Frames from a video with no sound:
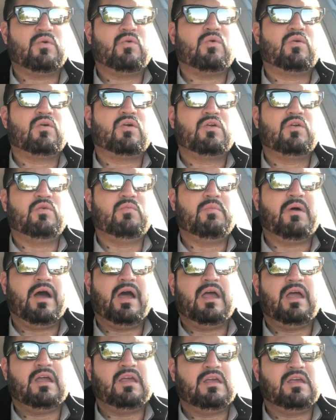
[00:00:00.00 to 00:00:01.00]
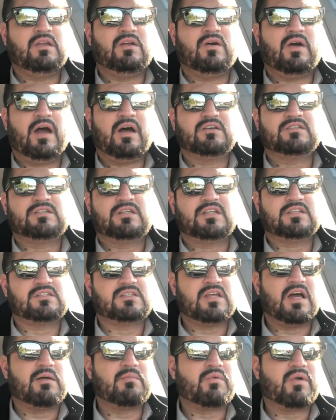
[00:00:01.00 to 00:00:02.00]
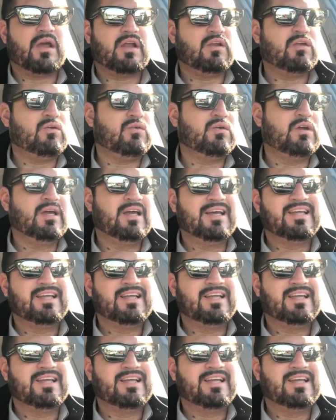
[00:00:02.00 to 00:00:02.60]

or you buy a house that it's not brand new,